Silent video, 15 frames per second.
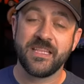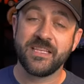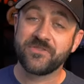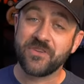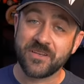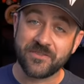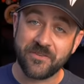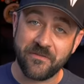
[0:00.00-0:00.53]
These
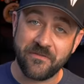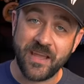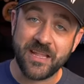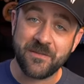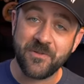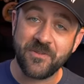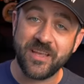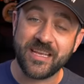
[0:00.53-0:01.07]
trucks are
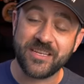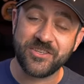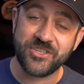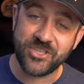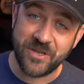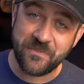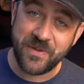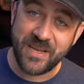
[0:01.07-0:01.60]
available and
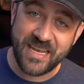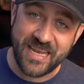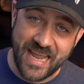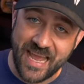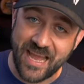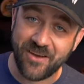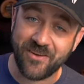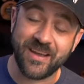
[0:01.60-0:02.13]
shipping
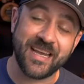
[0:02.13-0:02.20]
now